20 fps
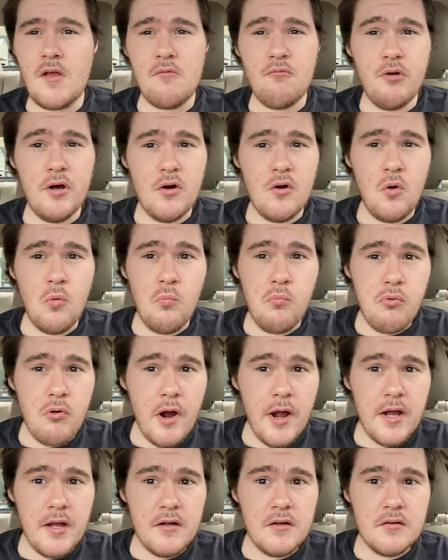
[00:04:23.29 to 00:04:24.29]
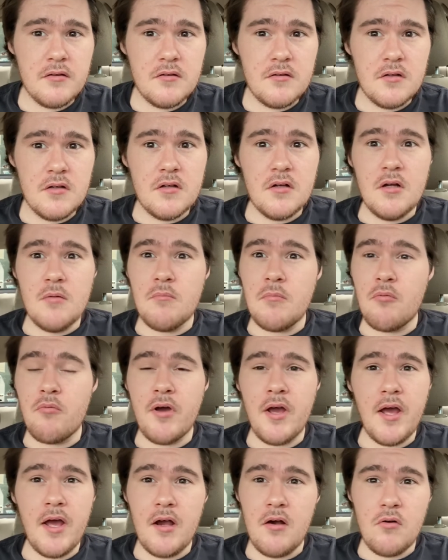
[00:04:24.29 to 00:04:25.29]
We're going to pray. But
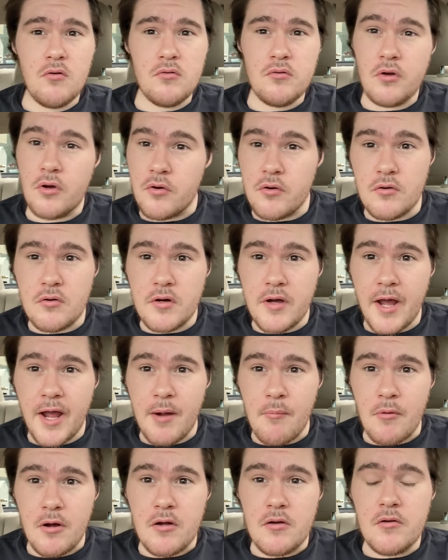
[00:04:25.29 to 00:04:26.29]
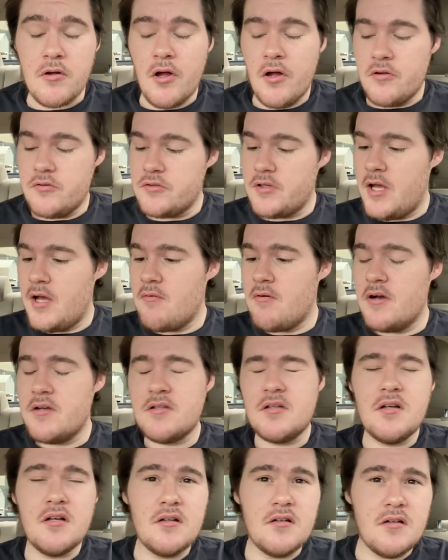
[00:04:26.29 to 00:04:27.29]
we ain't going to do it on camera. So
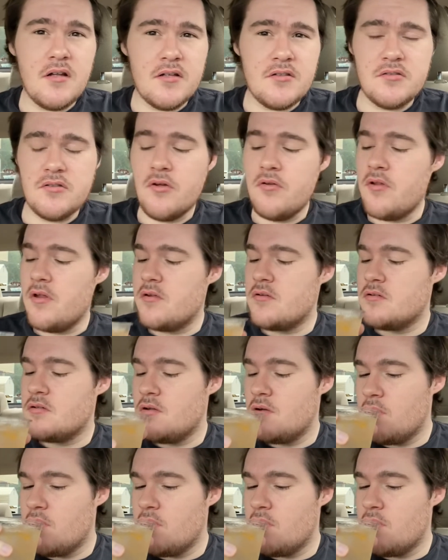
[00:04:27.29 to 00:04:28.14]
anyways, let's do this.